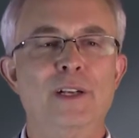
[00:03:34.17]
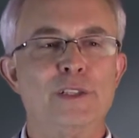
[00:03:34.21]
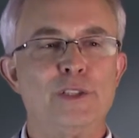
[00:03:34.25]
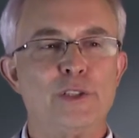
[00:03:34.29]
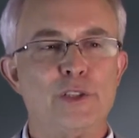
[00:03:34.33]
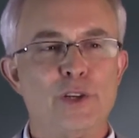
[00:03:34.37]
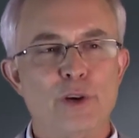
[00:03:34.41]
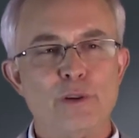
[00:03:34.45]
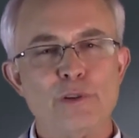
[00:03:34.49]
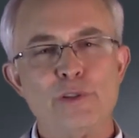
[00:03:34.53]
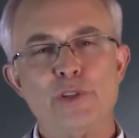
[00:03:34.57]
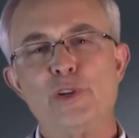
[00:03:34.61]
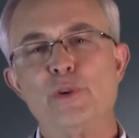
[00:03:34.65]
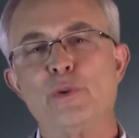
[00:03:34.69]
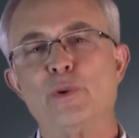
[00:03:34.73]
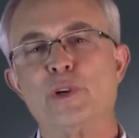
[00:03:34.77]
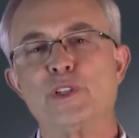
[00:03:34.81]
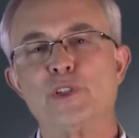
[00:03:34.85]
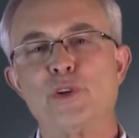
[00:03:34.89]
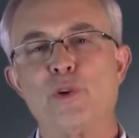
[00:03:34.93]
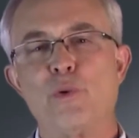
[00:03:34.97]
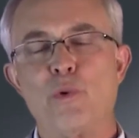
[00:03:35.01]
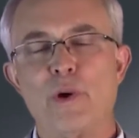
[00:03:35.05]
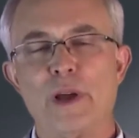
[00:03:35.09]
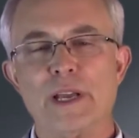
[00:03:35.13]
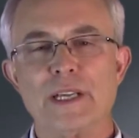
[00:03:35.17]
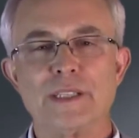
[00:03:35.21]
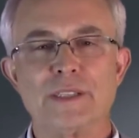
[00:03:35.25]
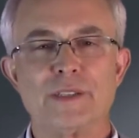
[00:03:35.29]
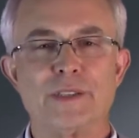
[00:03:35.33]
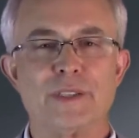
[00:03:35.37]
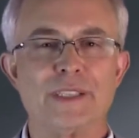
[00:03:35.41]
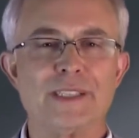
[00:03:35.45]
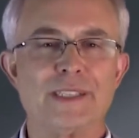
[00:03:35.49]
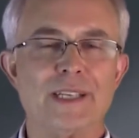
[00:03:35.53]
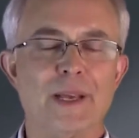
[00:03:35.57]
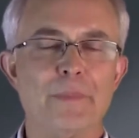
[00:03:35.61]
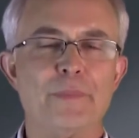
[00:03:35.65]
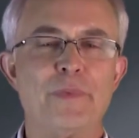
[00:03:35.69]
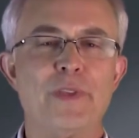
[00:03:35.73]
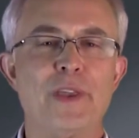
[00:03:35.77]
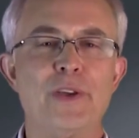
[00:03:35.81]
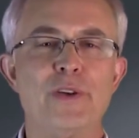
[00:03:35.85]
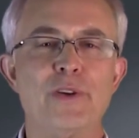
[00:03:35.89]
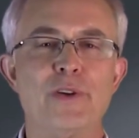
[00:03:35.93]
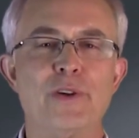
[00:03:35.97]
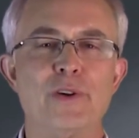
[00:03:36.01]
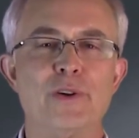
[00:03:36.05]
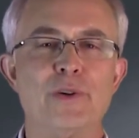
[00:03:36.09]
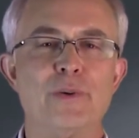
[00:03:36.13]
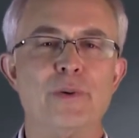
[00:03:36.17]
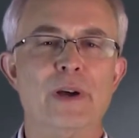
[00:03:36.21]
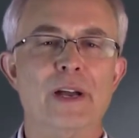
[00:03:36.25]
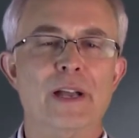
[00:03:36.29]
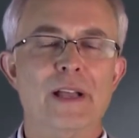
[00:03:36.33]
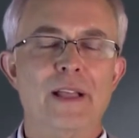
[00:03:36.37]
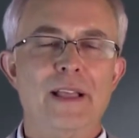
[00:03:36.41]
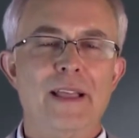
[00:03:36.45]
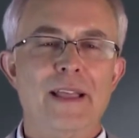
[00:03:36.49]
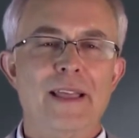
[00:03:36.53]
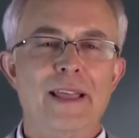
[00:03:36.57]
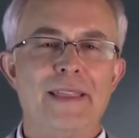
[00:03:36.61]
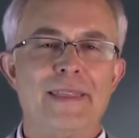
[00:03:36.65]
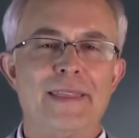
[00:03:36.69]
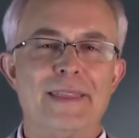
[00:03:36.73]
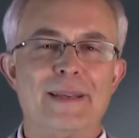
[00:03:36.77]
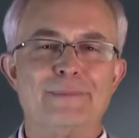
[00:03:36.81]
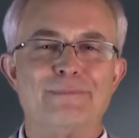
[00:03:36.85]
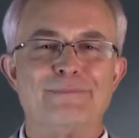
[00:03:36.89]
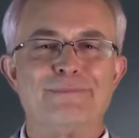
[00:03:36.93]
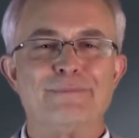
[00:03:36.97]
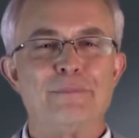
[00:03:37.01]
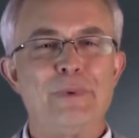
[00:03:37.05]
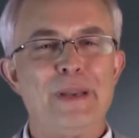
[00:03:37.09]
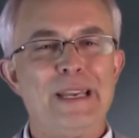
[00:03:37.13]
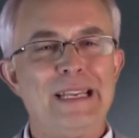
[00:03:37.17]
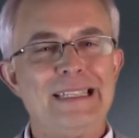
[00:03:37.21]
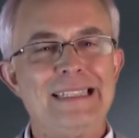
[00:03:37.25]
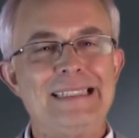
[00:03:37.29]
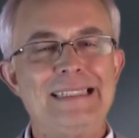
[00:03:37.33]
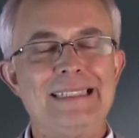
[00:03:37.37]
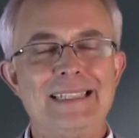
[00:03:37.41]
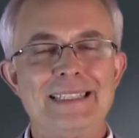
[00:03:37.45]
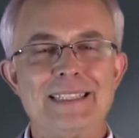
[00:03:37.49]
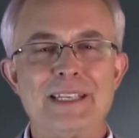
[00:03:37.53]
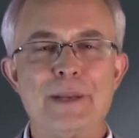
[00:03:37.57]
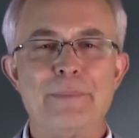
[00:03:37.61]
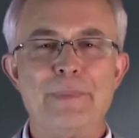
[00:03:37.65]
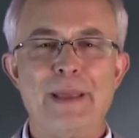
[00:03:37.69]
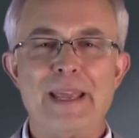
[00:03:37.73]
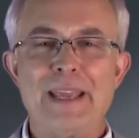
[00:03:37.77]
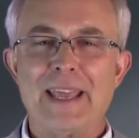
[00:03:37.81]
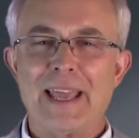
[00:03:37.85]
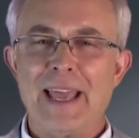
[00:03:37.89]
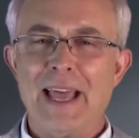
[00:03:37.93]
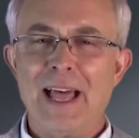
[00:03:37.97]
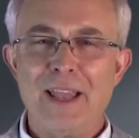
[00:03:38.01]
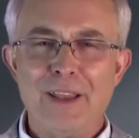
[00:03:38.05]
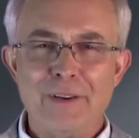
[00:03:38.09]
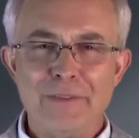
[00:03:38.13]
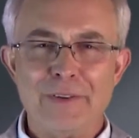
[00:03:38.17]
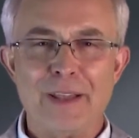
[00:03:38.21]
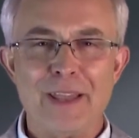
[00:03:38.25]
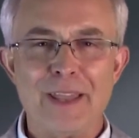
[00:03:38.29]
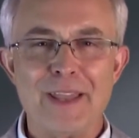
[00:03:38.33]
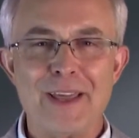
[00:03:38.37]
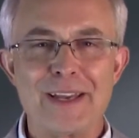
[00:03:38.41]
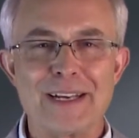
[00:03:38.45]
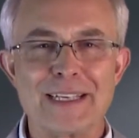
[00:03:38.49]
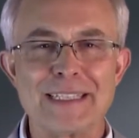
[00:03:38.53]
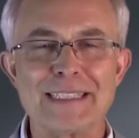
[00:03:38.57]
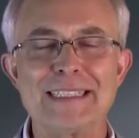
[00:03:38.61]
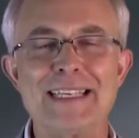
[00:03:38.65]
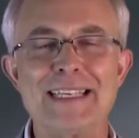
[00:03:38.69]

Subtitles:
shows you a twist or something new that really doesn't make a hell of a lot of